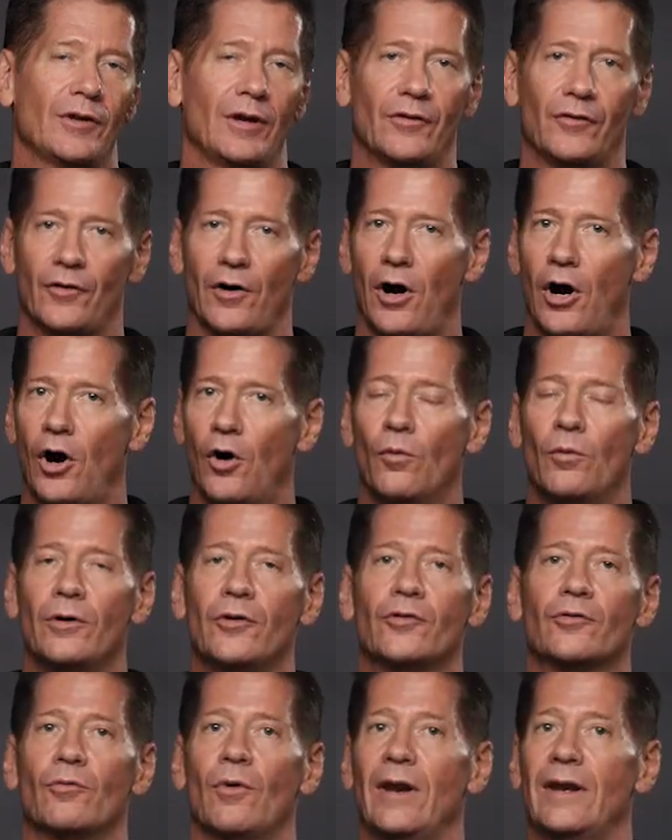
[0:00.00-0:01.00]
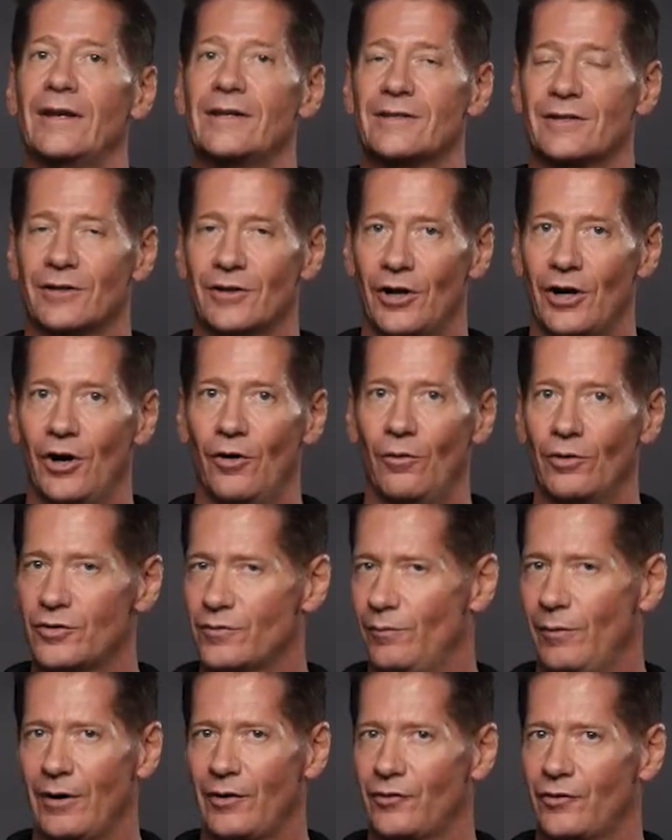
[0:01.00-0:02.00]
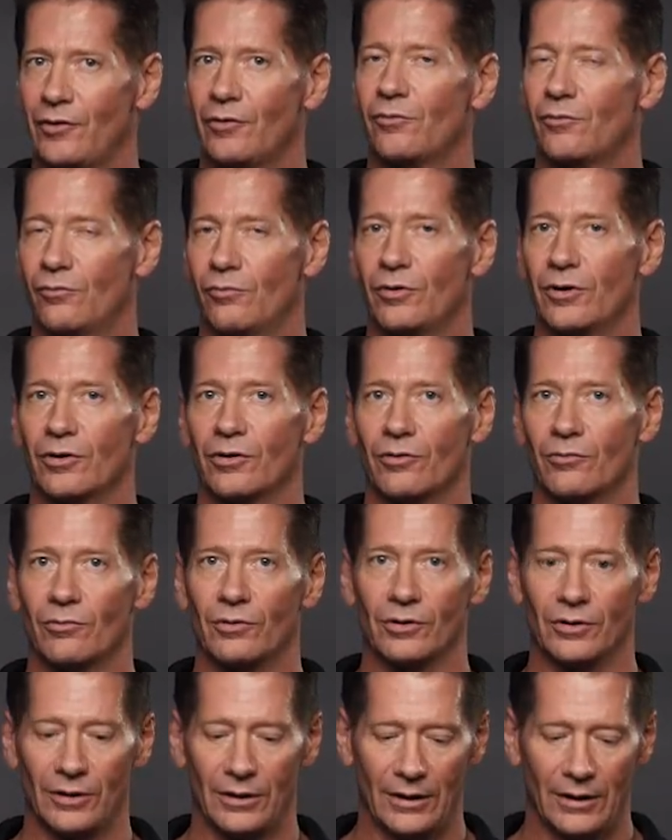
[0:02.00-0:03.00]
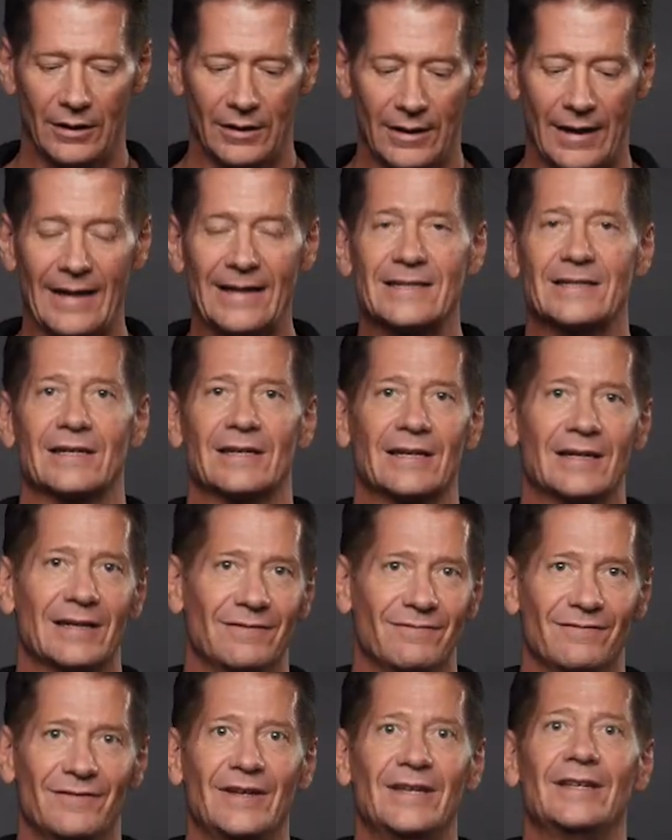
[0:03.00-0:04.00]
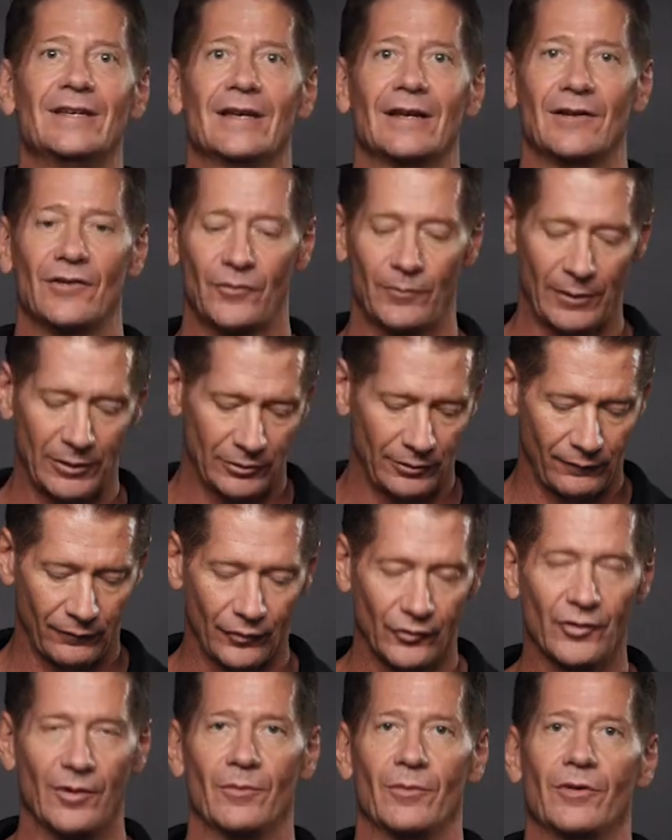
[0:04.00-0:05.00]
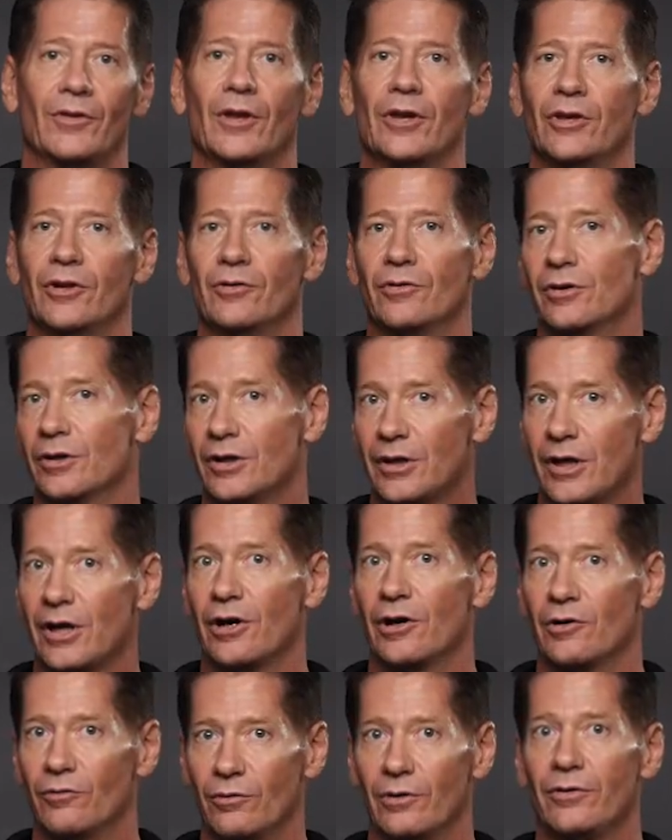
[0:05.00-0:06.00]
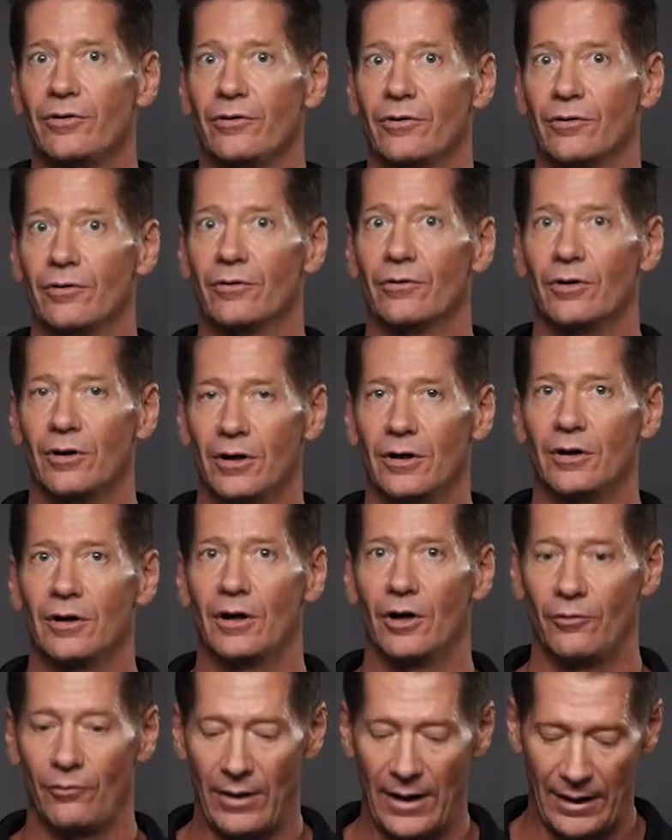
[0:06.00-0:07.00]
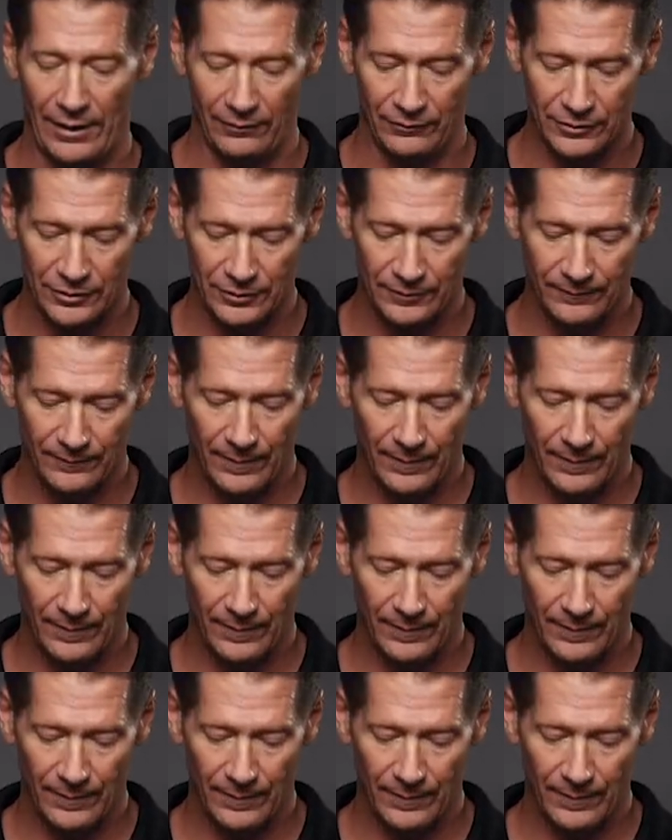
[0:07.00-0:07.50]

It's always ready to go, which makes it really, really nice and convenient, especially for something that you could carry with you around.